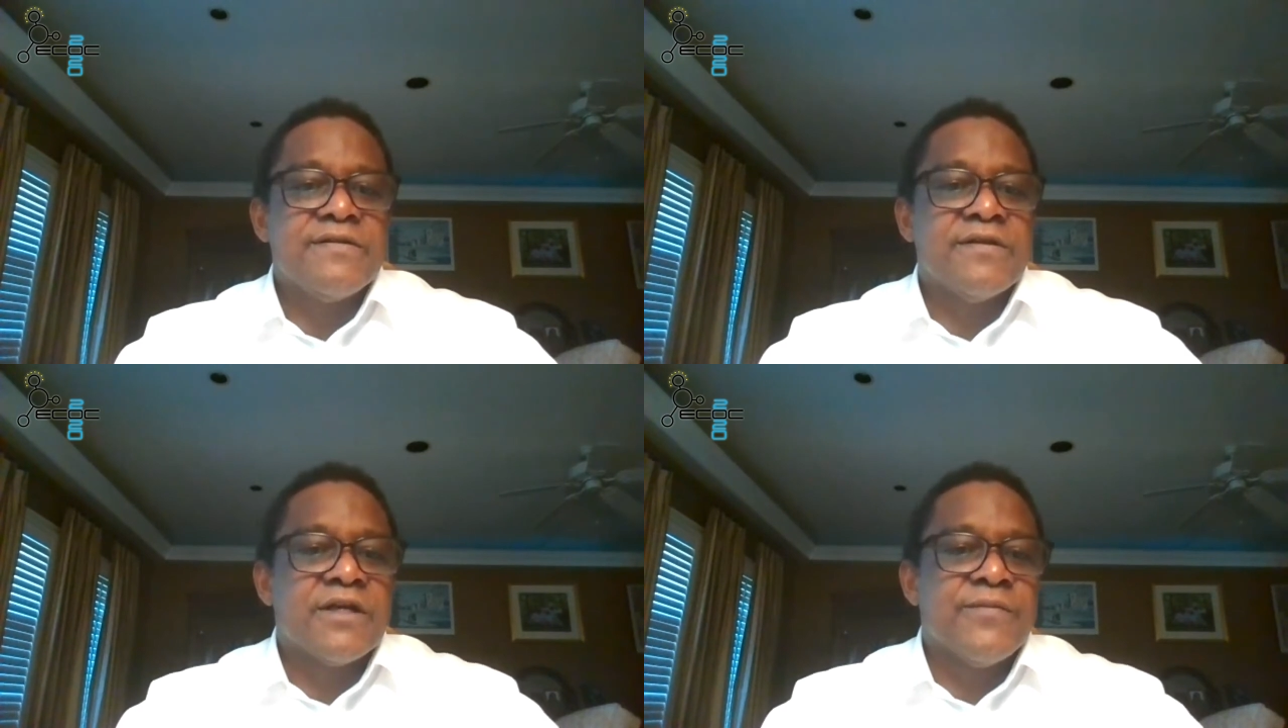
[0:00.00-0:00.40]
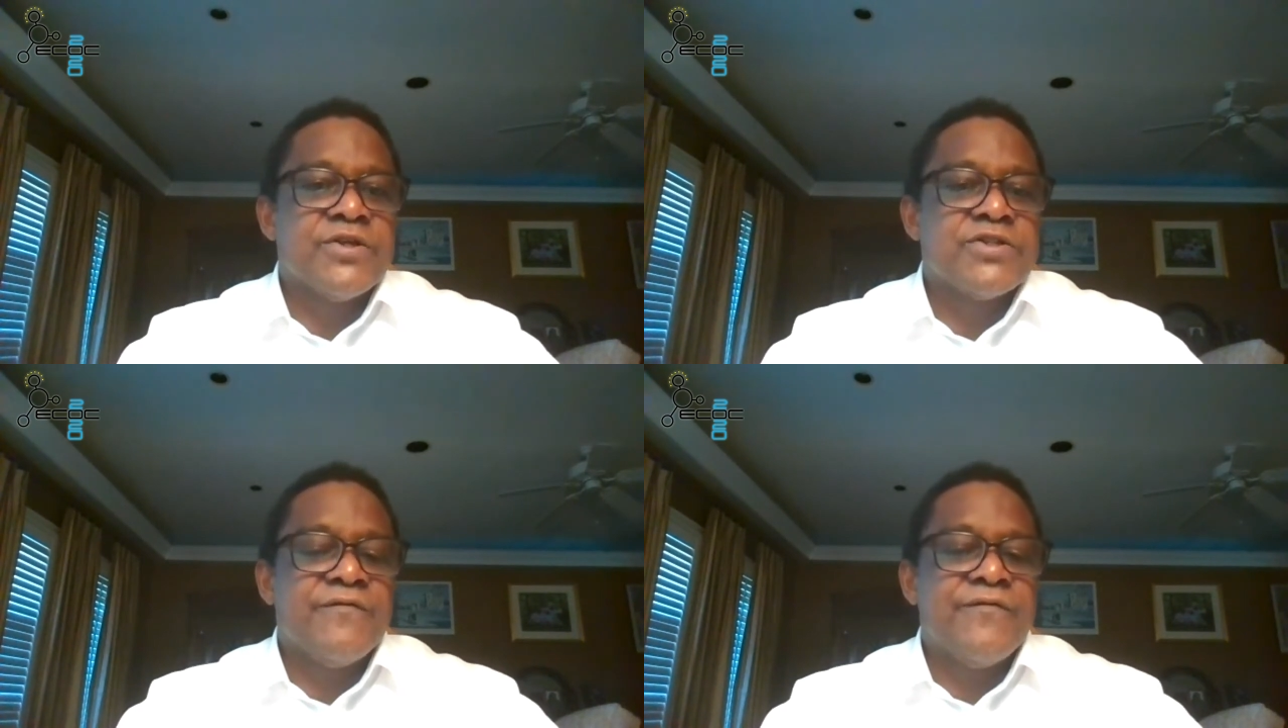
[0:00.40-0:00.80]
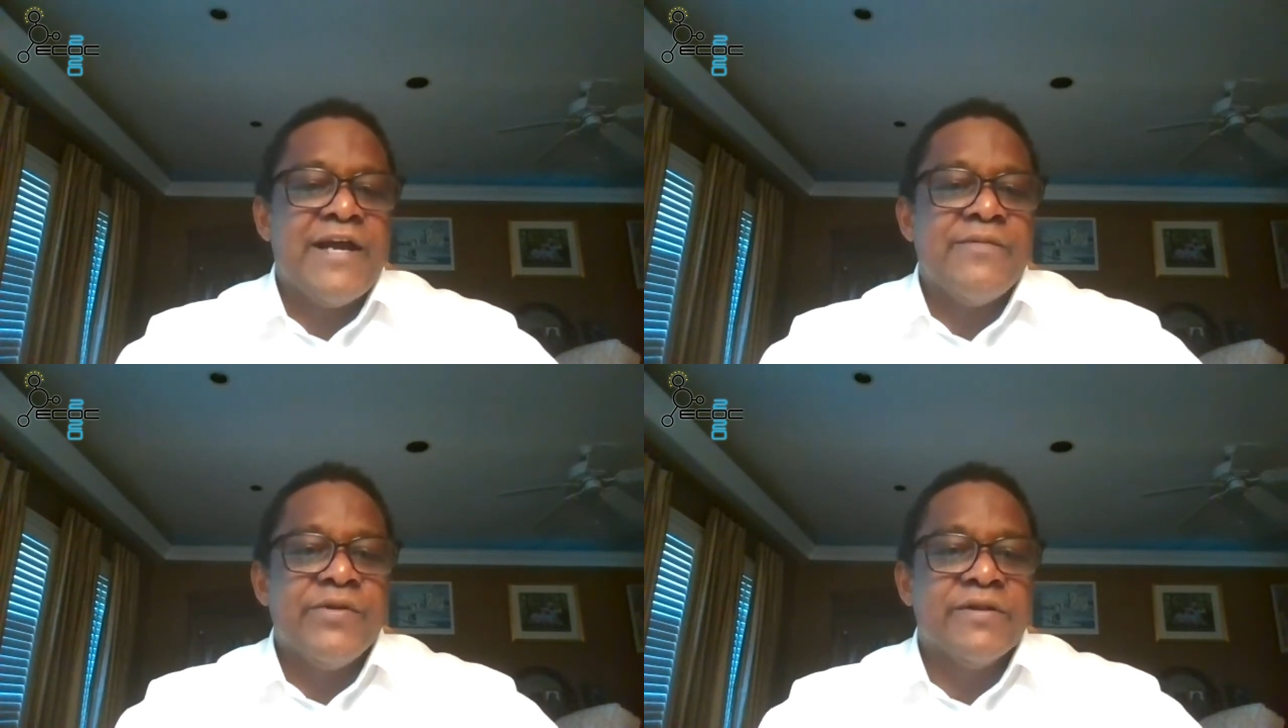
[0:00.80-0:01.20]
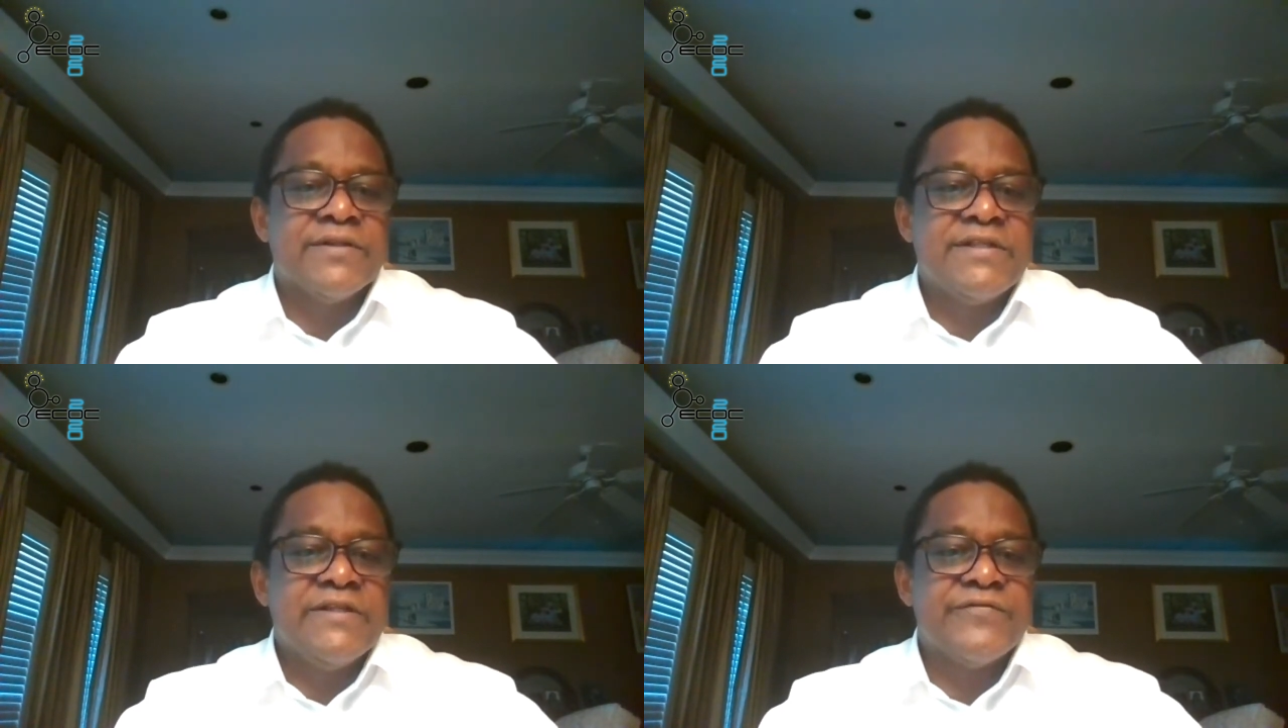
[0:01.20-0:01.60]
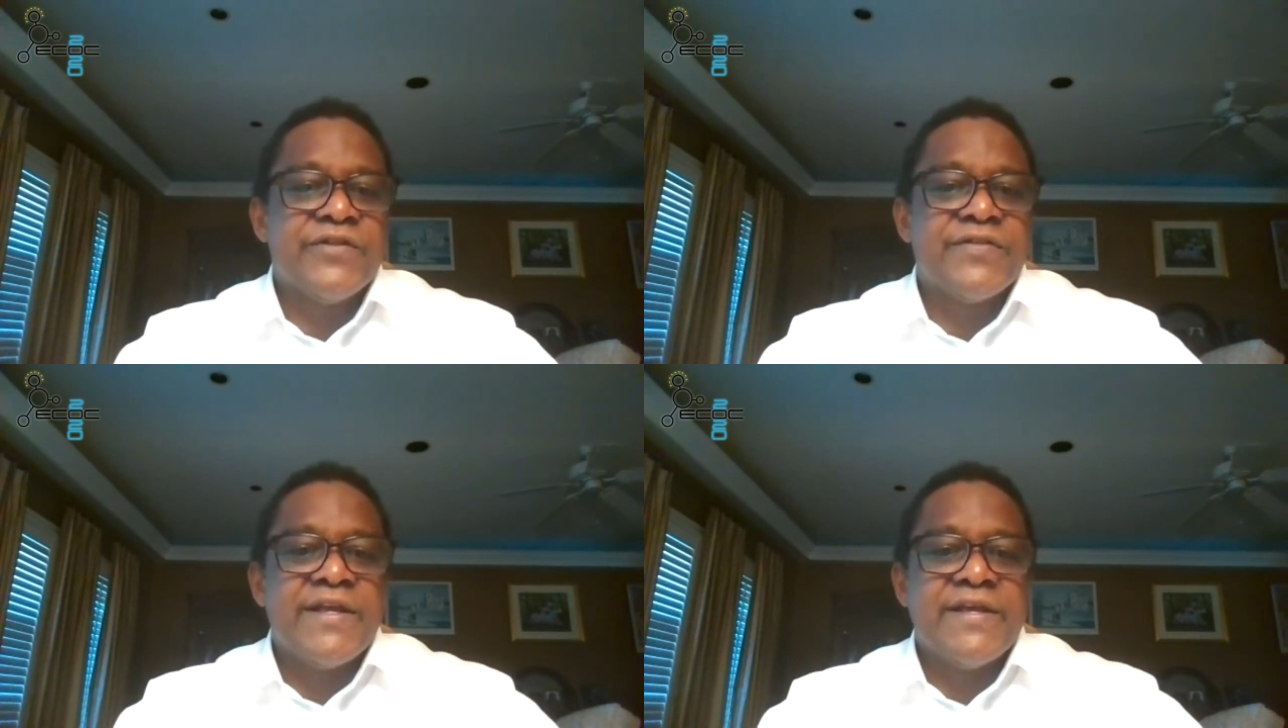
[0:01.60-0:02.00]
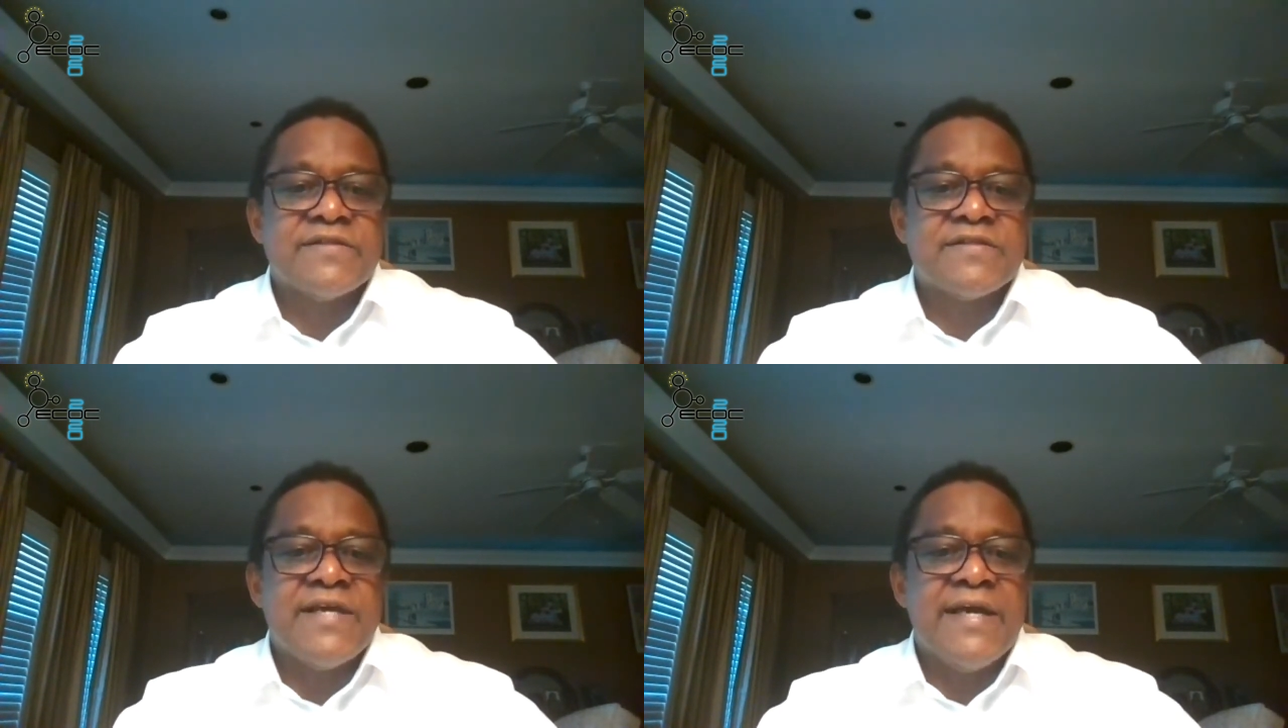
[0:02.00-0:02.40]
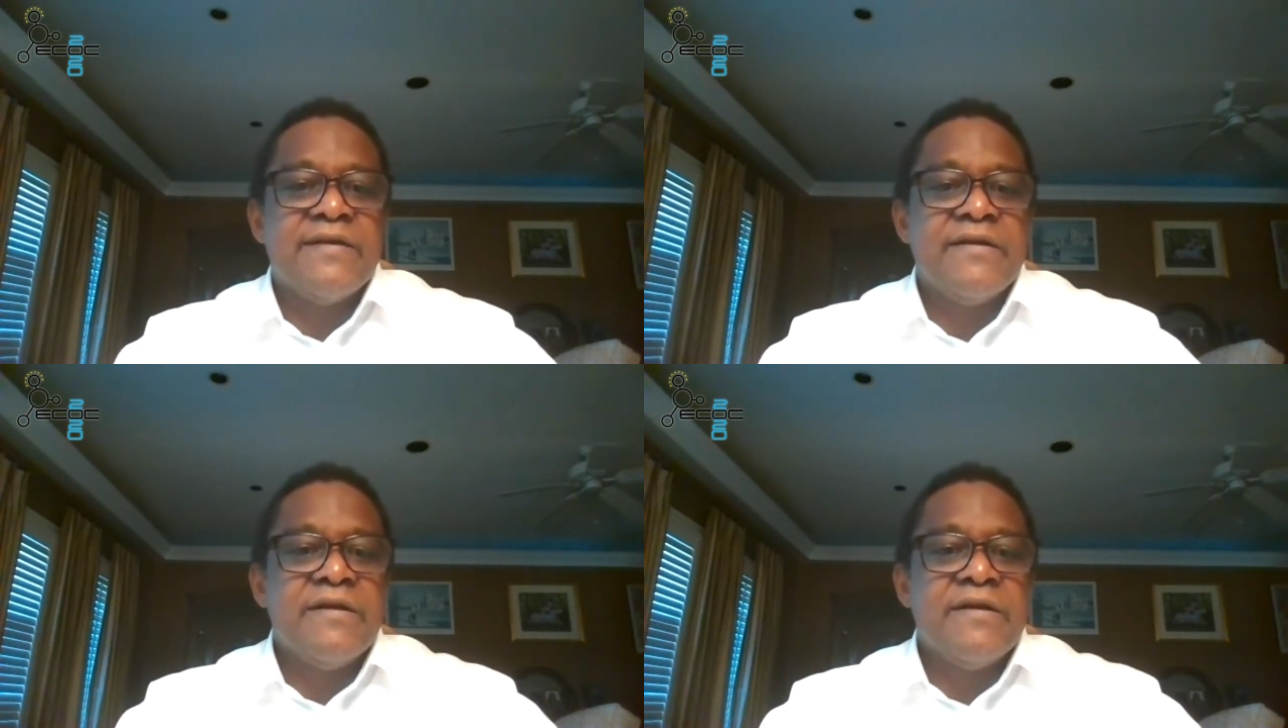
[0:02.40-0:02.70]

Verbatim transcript: the commercial viability of the things that